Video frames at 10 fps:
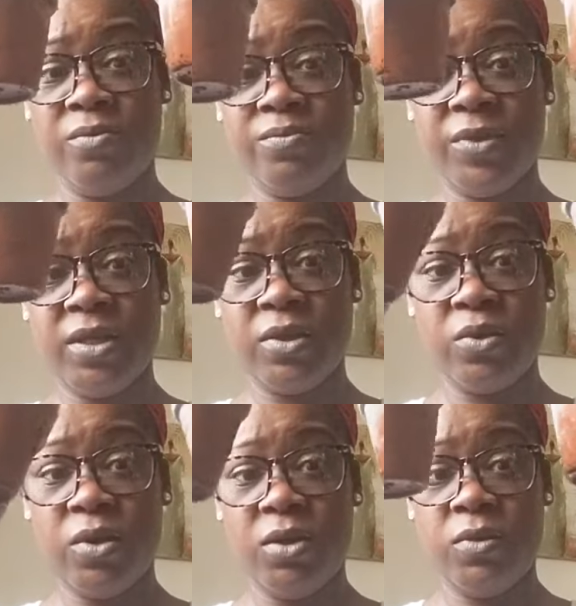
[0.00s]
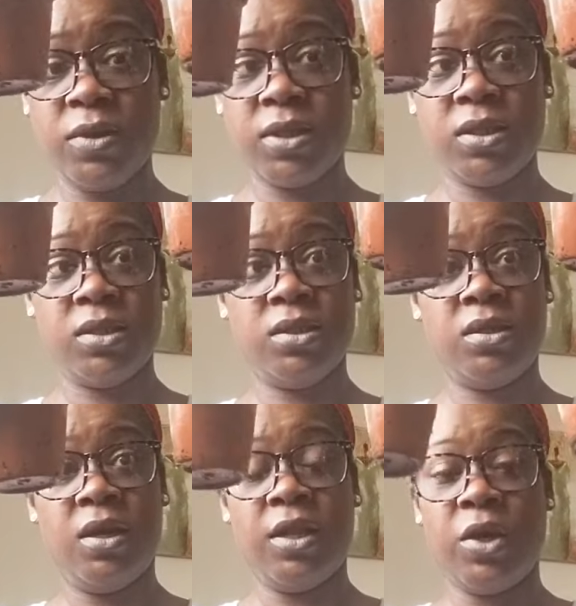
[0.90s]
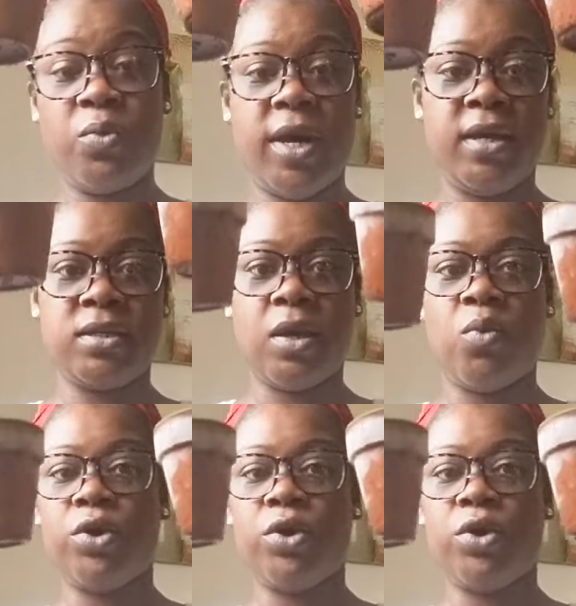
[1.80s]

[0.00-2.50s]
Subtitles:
These are gross. They're wet because I watered